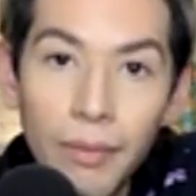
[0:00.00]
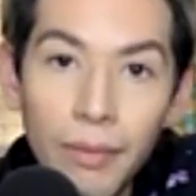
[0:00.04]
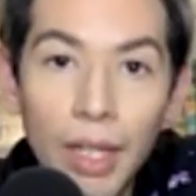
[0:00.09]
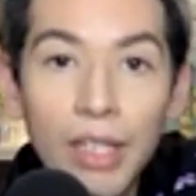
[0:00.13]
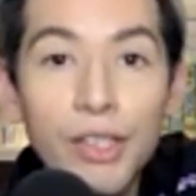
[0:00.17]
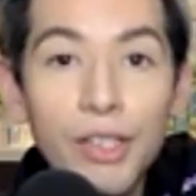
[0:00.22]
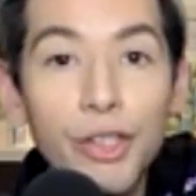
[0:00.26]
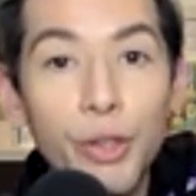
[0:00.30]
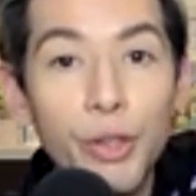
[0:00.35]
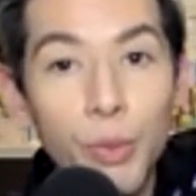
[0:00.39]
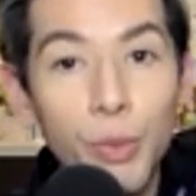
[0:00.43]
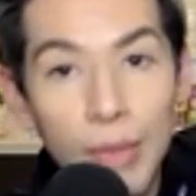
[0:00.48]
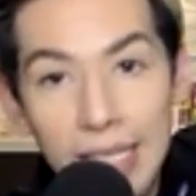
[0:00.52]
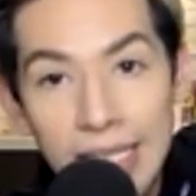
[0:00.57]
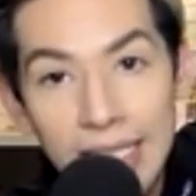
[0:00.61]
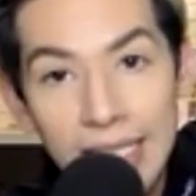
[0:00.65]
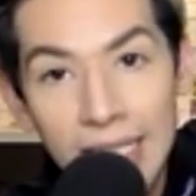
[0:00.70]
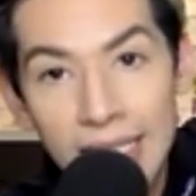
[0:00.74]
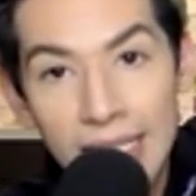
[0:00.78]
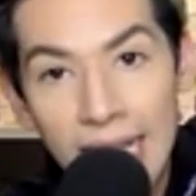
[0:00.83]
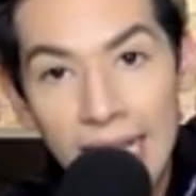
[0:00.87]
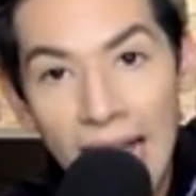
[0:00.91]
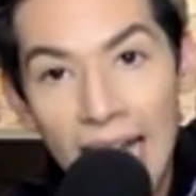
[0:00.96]
And
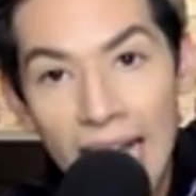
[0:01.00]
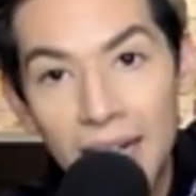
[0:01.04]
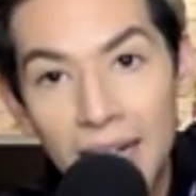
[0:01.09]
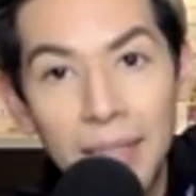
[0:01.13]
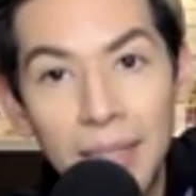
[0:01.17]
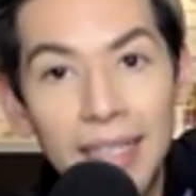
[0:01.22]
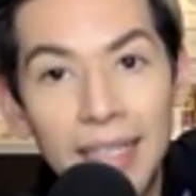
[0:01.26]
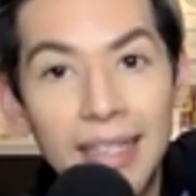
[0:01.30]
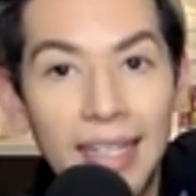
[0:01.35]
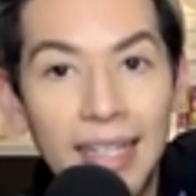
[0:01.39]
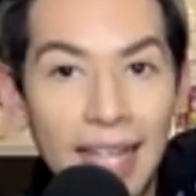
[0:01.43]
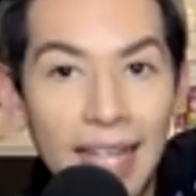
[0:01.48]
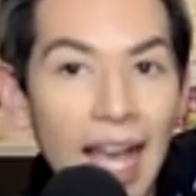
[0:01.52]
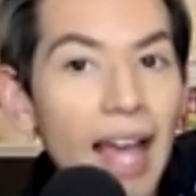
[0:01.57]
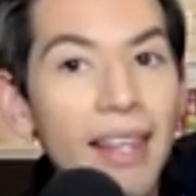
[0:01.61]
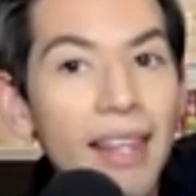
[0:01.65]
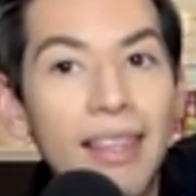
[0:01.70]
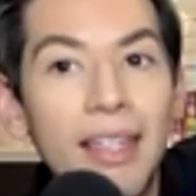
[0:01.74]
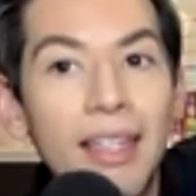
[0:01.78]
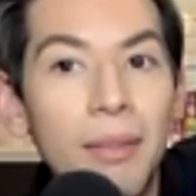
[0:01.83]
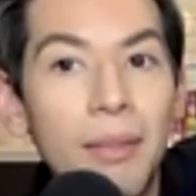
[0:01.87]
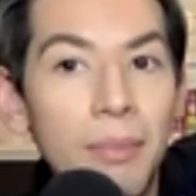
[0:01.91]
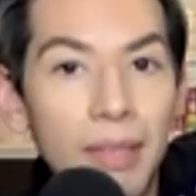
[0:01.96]
Teresa's adamant that
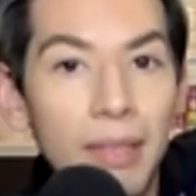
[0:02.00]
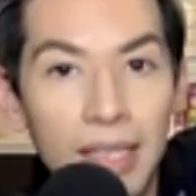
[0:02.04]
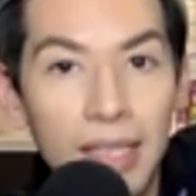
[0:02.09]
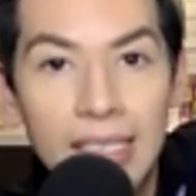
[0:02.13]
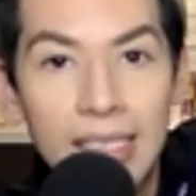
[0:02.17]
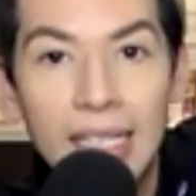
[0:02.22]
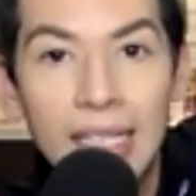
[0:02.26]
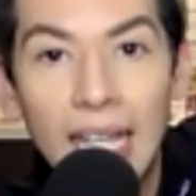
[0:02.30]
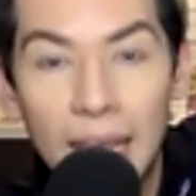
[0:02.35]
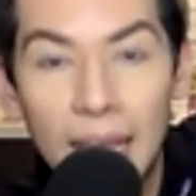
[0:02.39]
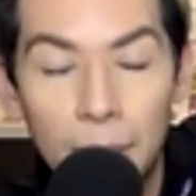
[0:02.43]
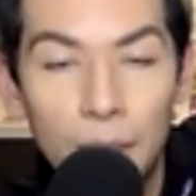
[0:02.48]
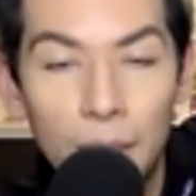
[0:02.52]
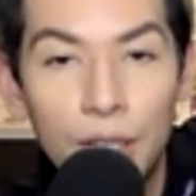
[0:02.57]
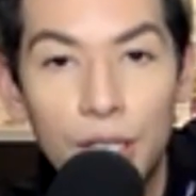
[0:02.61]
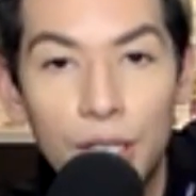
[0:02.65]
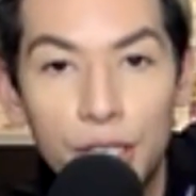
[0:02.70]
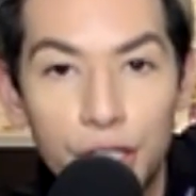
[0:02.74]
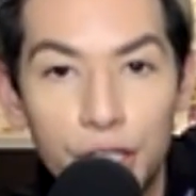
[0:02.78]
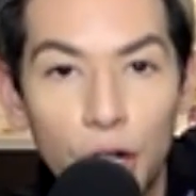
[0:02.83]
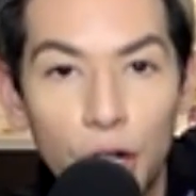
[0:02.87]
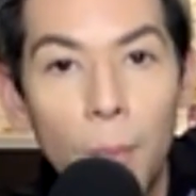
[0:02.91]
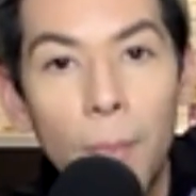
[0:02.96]
Kathy and Melissa came on the
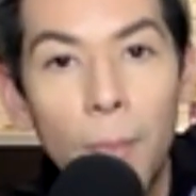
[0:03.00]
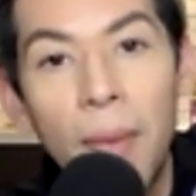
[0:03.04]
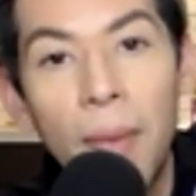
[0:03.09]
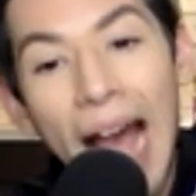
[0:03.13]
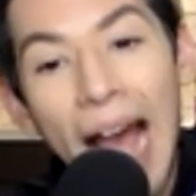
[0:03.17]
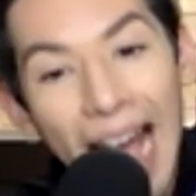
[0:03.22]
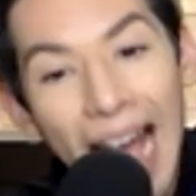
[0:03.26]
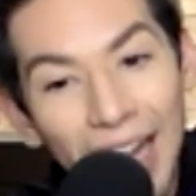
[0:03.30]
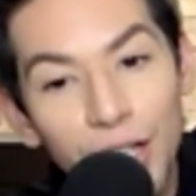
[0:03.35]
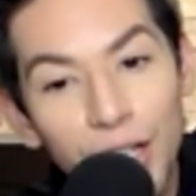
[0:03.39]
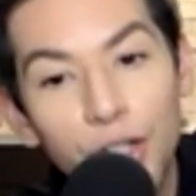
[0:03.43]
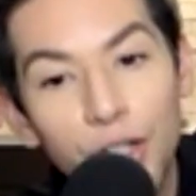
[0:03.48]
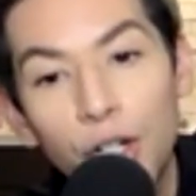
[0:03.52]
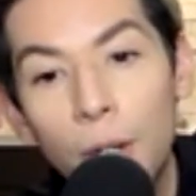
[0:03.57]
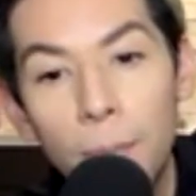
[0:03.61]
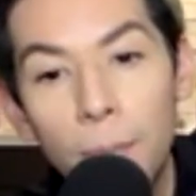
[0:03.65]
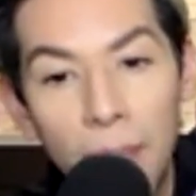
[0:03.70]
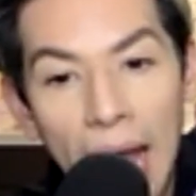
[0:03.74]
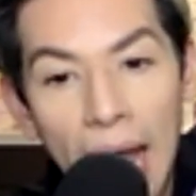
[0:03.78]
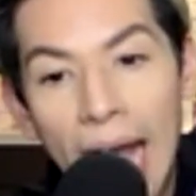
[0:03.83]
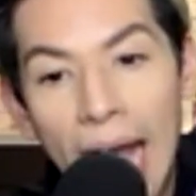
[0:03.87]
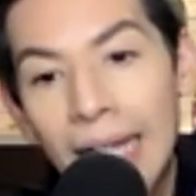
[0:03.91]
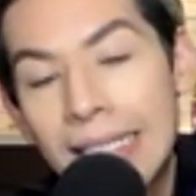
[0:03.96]
show behind her
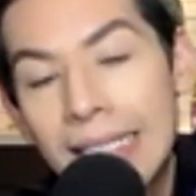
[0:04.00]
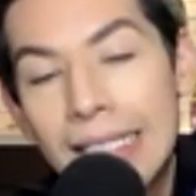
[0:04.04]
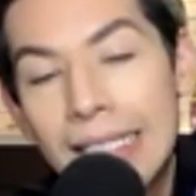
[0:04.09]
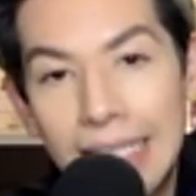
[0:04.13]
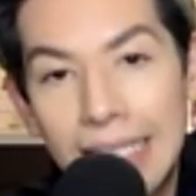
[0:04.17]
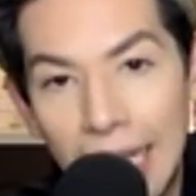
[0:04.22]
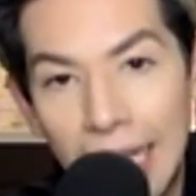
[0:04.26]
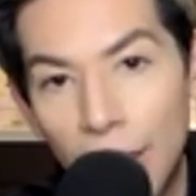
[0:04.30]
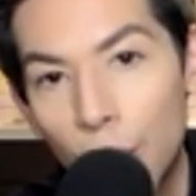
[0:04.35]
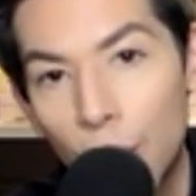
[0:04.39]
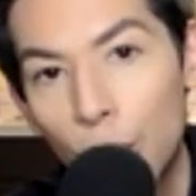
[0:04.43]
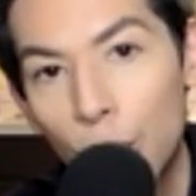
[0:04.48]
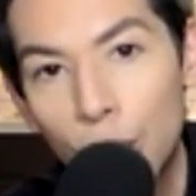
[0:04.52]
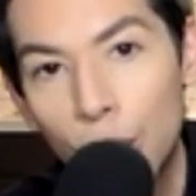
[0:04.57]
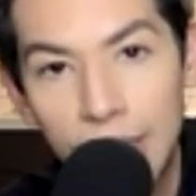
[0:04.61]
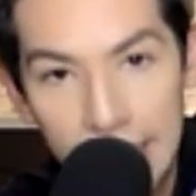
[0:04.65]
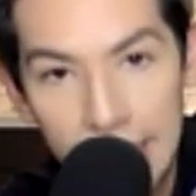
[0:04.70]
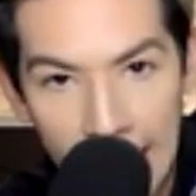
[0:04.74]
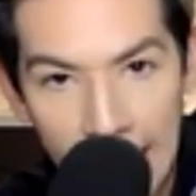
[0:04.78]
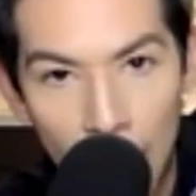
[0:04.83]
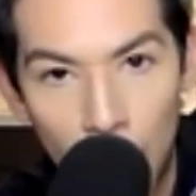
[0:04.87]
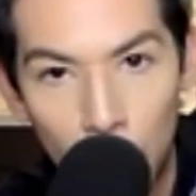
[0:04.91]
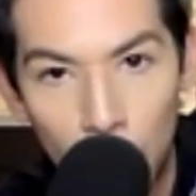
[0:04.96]
back to take her
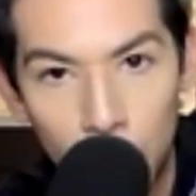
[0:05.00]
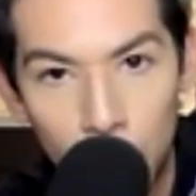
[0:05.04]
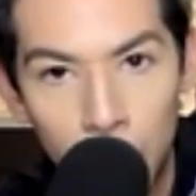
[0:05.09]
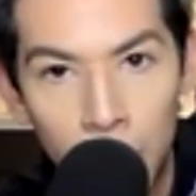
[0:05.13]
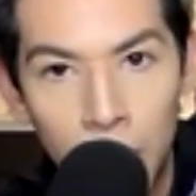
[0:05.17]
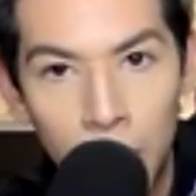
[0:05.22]
down